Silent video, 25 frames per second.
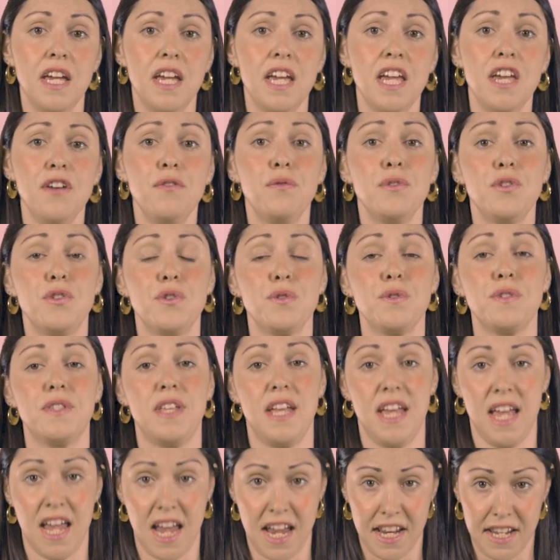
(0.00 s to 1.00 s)
If we choose
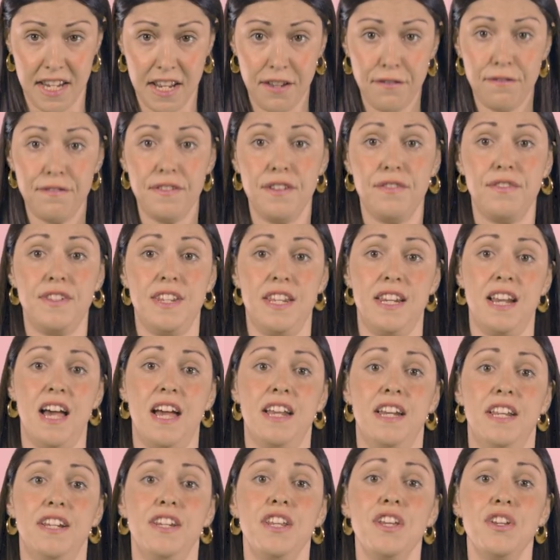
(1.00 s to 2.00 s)
the
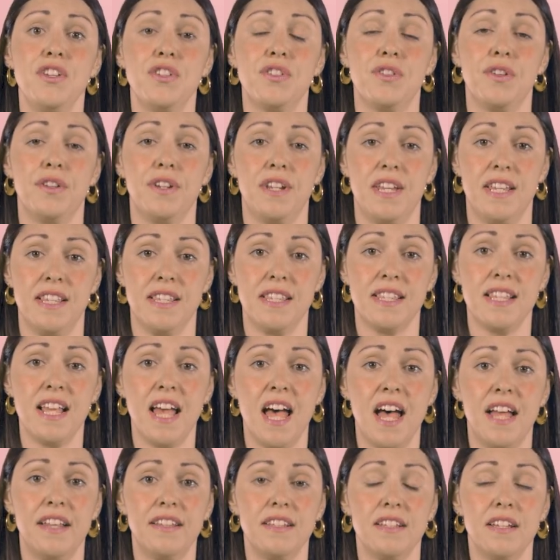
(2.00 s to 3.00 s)
1859 edition
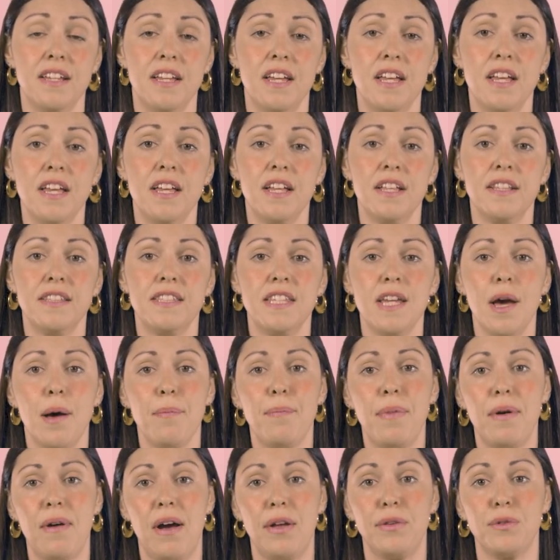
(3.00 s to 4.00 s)
instead, the
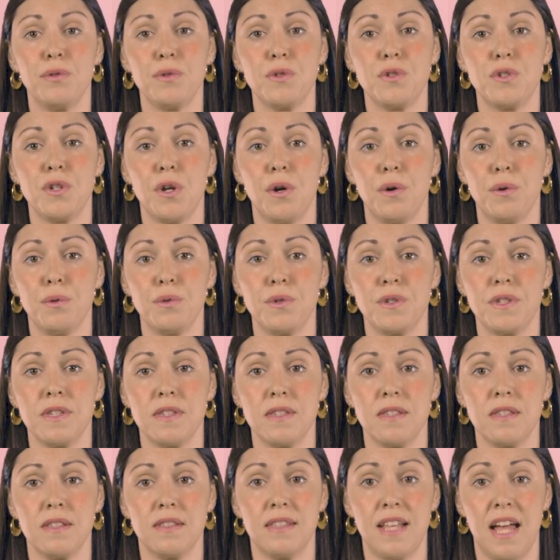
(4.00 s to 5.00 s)
apparatus
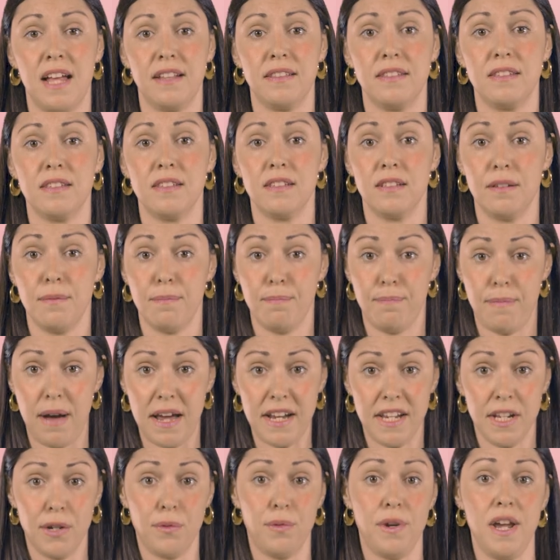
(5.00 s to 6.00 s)
shows that
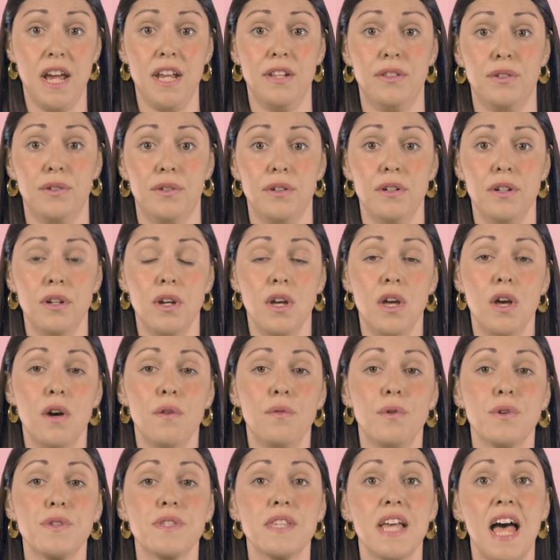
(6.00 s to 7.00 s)
by the creator
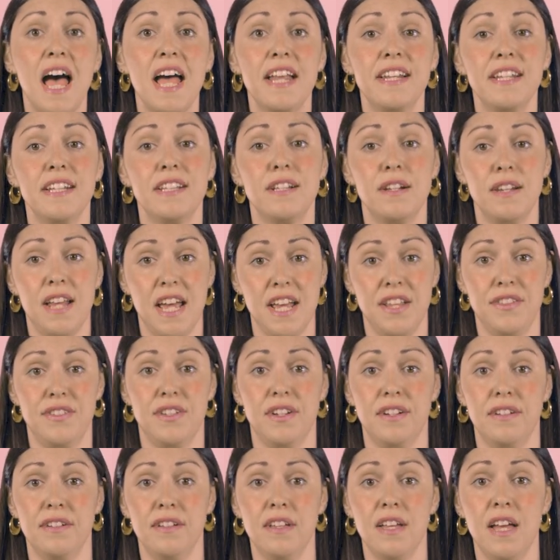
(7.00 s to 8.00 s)
was added
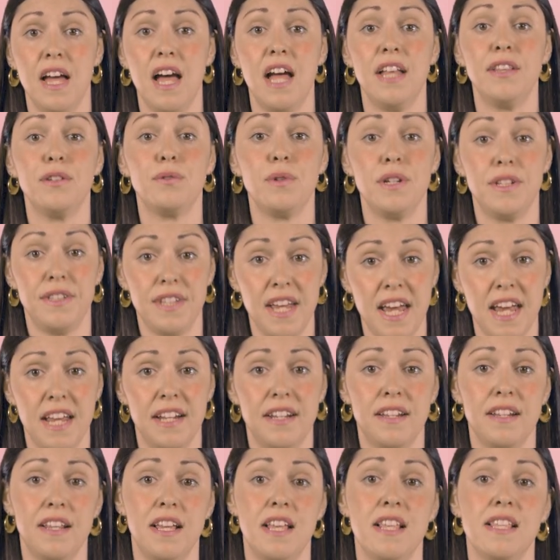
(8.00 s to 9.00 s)
later and
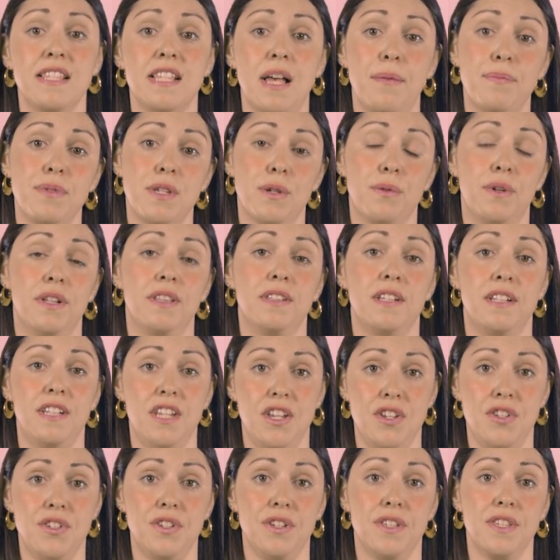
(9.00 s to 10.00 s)
retained in subsequent
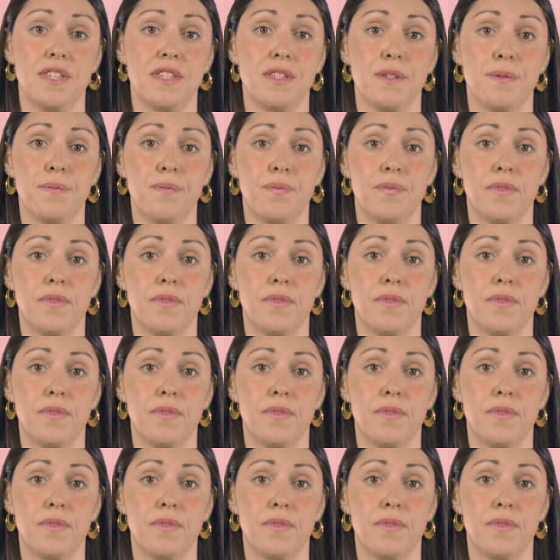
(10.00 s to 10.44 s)
editions.